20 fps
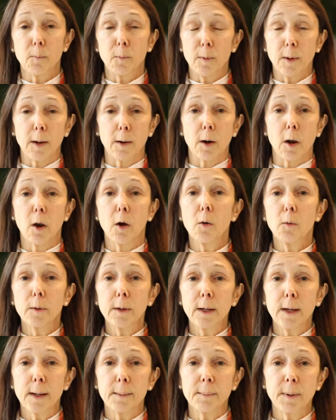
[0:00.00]

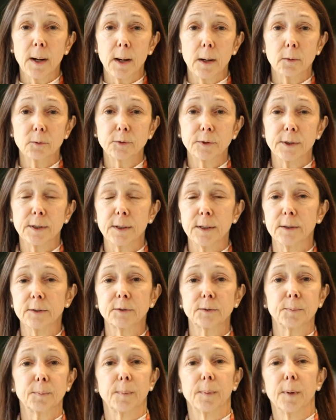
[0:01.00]
low-income housing
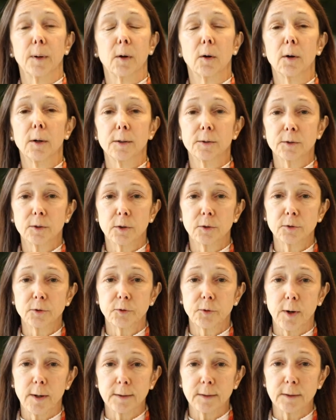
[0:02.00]
is
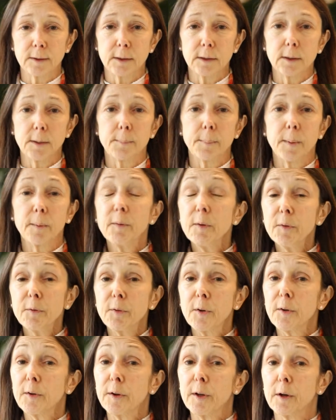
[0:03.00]
constructed in the
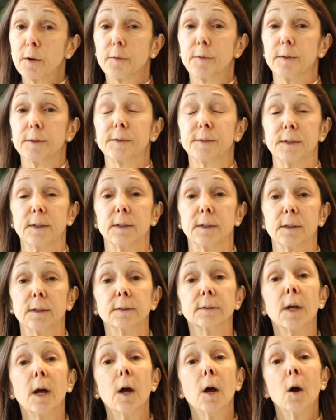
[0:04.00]
periphery of the
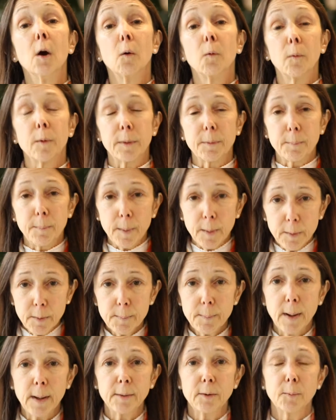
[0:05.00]
cities with very
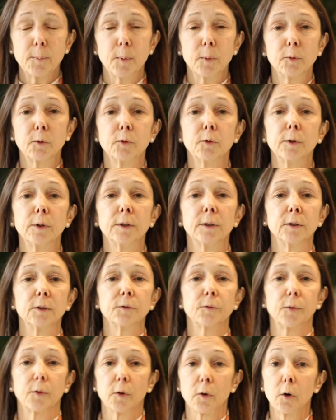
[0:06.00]
bad
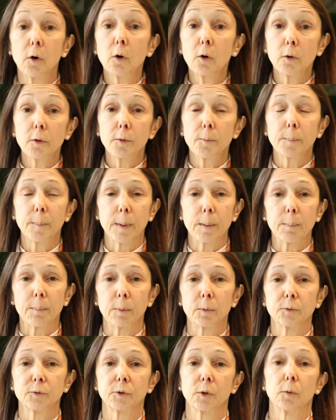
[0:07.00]
opportunities for all the
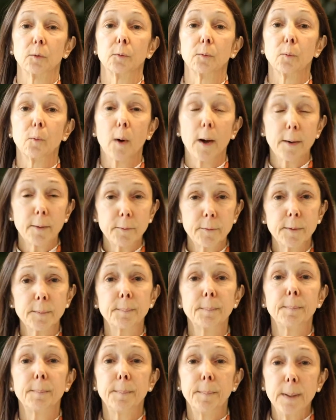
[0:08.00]
people. So one of the
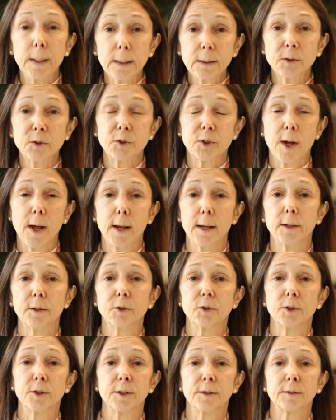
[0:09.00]
big
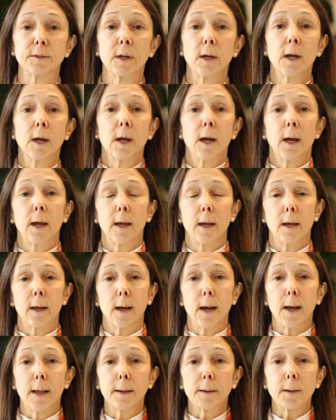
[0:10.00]
challenges
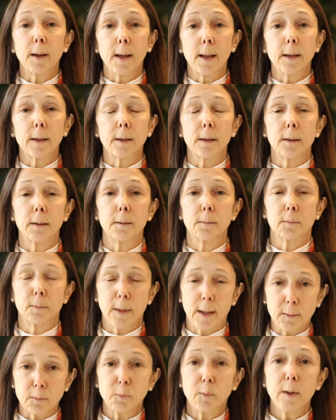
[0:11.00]
and
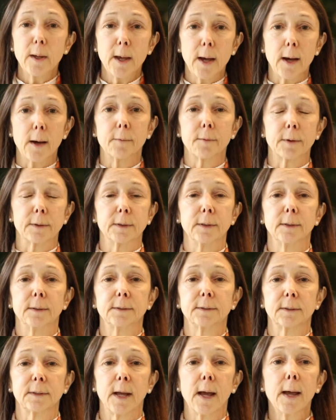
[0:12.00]
that we have at
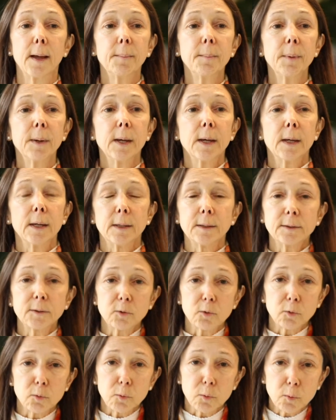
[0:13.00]
this time is
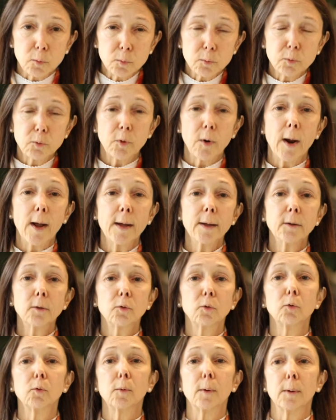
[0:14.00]
to try
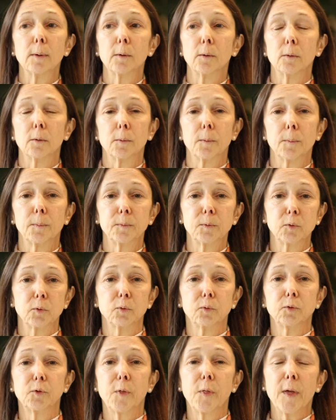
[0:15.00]
to
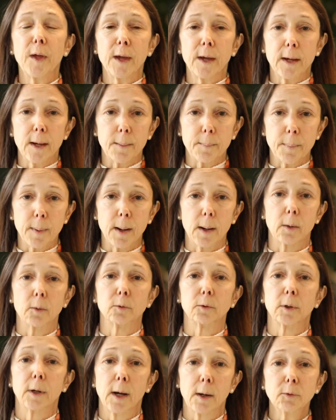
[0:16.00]
think
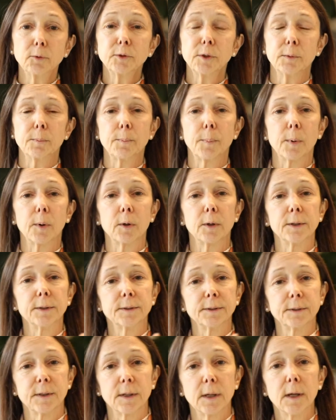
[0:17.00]
about housing
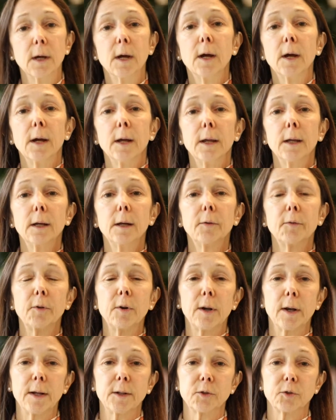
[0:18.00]
policy in
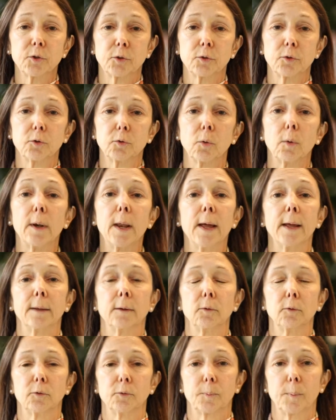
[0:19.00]
relation to
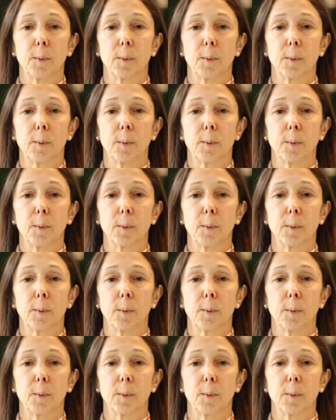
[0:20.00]
land use